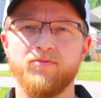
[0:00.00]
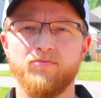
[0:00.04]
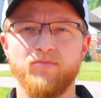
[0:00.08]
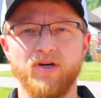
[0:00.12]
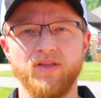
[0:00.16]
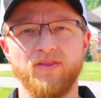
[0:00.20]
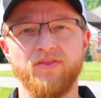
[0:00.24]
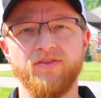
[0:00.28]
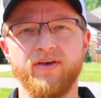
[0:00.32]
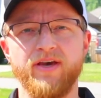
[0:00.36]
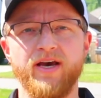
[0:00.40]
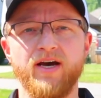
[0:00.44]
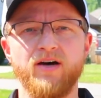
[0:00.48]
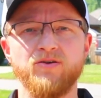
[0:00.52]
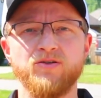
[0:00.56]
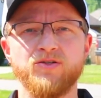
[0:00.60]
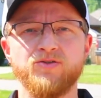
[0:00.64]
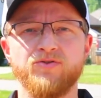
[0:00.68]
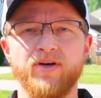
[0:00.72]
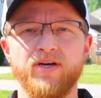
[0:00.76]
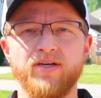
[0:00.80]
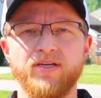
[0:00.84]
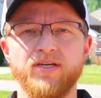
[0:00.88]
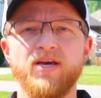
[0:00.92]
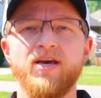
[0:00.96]
monthly
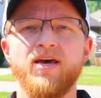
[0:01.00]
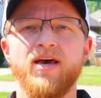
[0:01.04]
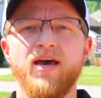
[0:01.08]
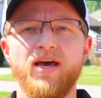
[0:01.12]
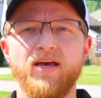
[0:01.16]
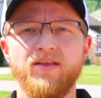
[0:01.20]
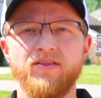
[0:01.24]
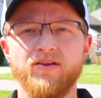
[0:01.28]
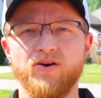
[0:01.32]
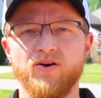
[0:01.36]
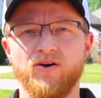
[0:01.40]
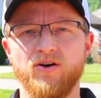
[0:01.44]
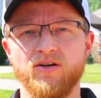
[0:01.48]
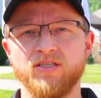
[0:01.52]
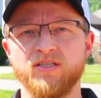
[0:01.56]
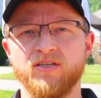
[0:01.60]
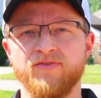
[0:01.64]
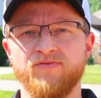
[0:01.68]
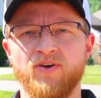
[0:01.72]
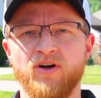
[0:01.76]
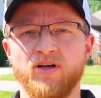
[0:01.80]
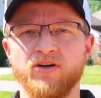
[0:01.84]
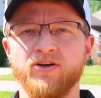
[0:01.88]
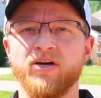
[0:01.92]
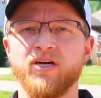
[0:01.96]
house rent, and the cost
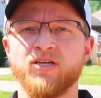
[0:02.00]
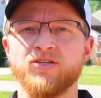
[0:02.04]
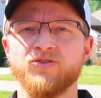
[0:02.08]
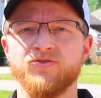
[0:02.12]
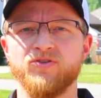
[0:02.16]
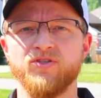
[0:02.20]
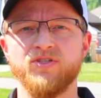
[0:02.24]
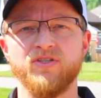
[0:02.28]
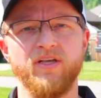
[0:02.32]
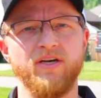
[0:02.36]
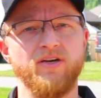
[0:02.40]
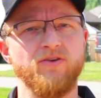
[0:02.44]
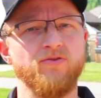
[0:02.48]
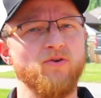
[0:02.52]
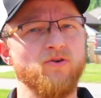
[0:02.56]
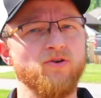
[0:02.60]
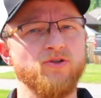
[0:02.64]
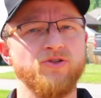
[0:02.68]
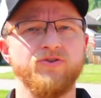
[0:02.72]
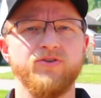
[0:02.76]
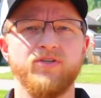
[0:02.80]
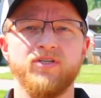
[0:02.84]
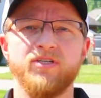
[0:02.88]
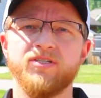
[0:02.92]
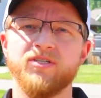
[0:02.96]
of all your extras like
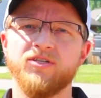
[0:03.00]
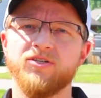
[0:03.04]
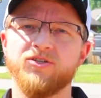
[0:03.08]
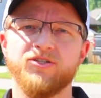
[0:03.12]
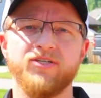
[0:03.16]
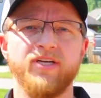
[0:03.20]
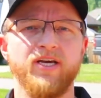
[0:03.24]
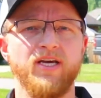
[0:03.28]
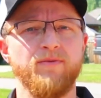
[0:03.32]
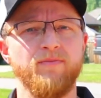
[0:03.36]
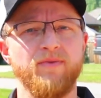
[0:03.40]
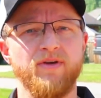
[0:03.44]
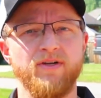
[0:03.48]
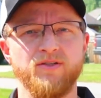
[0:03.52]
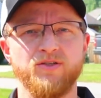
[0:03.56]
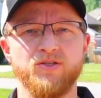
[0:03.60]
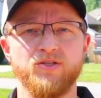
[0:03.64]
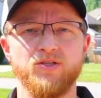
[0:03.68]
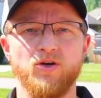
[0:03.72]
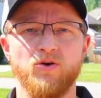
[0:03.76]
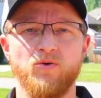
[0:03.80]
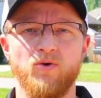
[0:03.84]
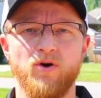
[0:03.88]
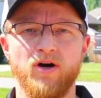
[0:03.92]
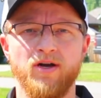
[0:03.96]
groceries, entertainment, and
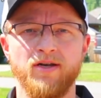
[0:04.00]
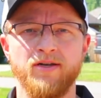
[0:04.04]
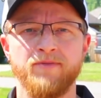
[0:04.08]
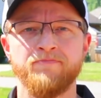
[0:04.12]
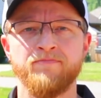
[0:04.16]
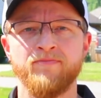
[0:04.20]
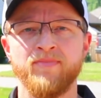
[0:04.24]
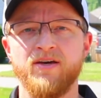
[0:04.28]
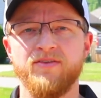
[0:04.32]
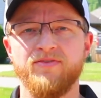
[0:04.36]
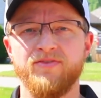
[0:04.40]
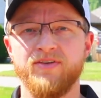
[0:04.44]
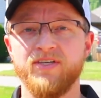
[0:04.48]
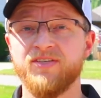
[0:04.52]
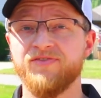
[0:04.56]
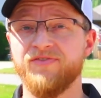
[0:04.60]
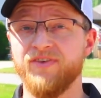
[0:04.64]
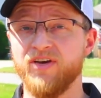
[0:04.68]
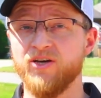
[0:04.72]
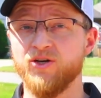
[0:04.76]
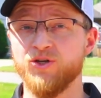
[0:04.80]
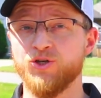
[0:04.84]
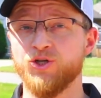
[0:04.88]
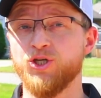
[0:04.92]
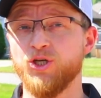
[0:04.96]
so on. These
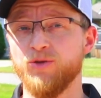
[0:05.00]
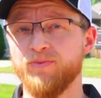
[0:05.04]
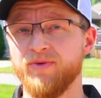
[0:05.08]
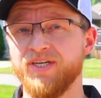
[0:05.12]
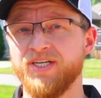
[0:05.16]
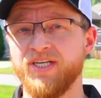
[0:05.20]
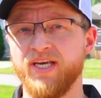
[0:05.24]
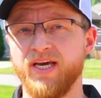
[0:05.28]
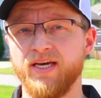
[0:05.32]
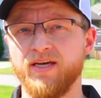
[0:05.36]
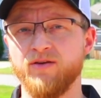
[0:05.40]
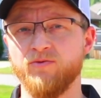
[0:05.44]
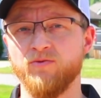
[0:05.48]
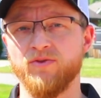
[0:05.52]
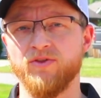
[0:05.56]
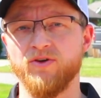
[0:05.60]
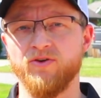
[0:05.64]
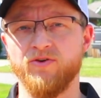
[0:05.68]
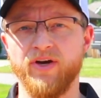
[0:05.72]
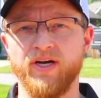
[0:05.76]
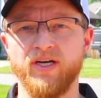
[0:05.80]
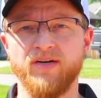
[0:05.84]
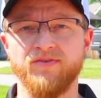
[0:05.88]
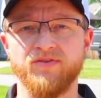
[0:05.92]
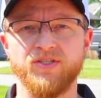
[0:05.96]
figures should be taken with a
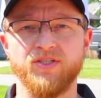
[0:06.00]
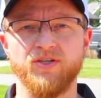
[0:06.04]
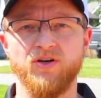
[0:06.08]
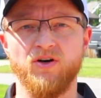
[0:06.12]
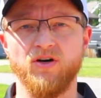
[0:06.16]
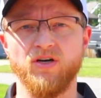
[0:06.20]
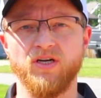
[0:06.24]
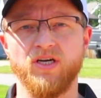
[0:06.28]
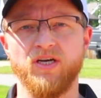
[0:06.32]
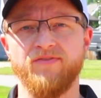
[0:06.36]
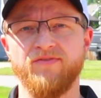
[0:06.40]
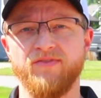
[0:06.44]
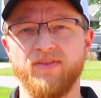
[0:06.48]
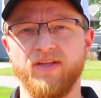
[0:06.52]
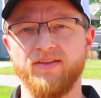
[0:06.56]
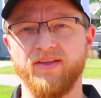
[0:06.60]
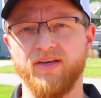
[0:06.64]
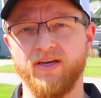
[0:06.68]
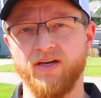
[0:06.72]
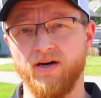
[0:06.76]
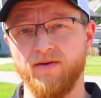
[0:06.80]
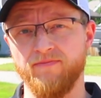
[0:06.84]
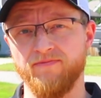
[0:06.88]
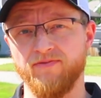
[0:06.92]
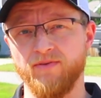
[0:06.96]
grain of salt, given that
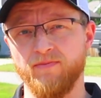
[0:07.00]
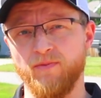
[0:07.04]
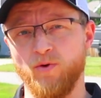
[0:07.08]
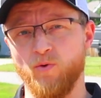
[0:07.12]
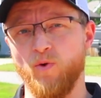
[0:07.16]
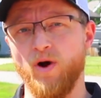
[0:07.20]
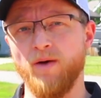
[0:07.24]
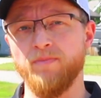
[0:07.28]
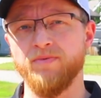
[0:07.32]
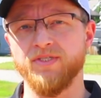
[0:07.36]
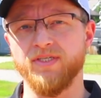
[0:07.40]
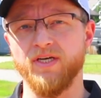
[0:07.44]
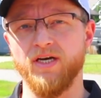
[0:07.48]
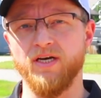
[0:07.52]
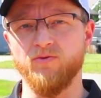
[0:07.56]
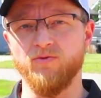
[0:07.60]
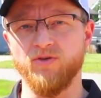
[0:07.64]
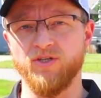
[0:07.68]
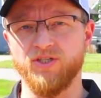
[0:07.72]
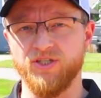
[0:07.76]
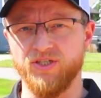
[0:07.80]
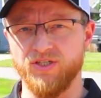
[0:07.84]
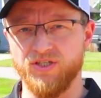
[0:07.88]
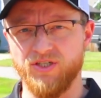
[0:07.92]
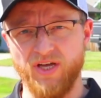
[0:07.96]
they come from a website
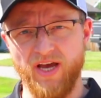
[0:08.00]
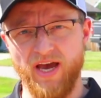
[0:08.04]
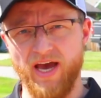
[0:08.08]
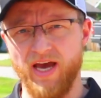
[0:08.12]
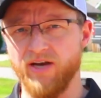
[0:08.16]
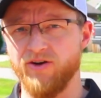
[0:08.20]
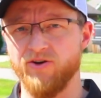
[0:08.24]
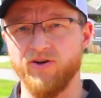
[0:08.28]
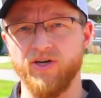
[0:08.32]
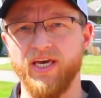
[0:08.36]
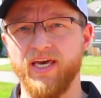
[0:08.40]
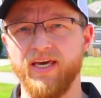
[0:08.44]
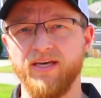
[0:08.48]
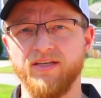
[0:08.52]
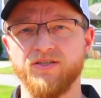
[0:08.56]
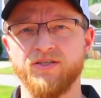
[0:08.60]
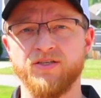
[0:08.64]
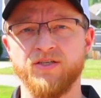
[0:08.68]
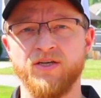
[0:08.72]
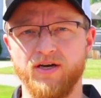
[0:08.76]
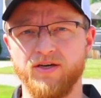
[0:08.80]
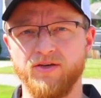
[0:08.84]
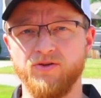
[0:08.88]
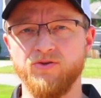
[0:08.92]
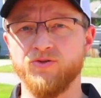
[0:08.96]
which just
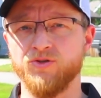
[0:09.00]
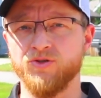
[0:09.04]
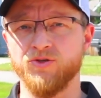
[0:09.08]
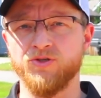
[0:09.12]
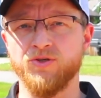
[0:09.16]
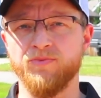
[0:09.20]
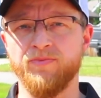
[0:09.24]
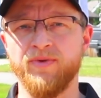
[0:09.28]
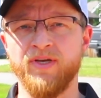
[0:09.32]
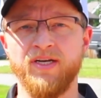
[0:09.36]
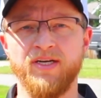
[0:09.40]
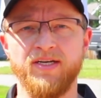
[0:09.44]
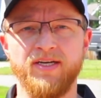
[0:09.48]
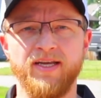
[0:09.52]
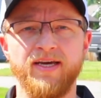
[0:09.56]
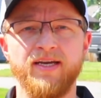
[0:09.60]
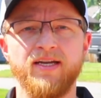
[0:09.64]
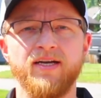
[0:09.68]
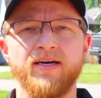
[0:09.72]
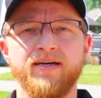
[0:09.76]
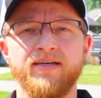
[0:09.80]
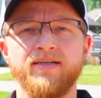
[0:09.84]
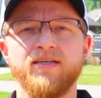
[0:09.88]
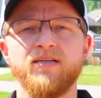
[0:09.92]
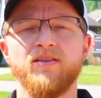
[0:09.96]
aggregates user-submitted
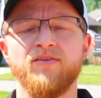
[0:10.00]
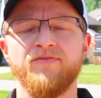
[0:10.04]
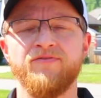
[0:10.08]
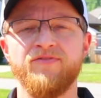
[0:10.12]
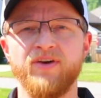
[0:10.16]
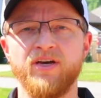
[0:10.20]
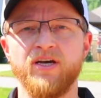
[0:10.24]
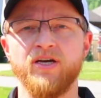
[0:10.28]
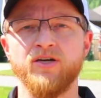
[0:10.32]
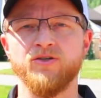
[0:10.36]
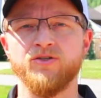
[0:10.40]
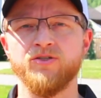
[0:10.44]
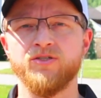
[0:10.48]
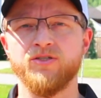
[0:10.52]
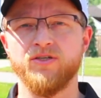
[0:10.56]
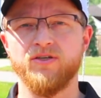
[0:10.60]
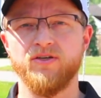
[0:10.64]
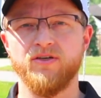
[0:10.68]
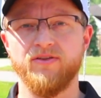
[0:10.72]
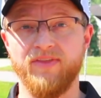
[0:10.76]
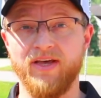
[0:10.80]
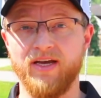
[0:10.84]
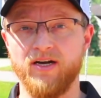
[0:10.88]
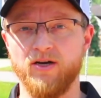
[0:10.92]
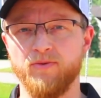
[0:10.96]
data into the figures
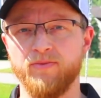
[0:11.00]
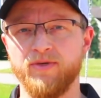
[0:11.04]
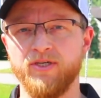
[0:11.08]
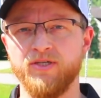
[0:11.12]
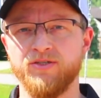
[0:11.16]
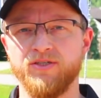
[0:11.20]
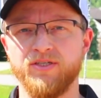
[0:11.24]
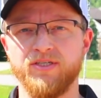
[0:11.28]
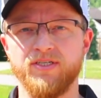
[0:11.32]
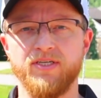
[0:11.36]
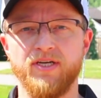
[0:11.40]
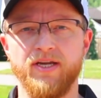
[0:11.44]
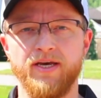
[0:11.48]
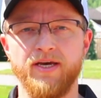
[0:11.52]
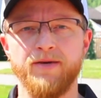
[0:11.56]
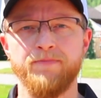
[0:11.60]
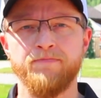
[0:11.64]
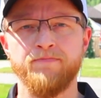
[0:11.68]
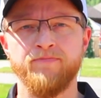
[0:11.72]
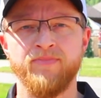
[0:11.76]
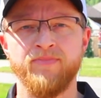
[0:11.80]
that I'll be using today.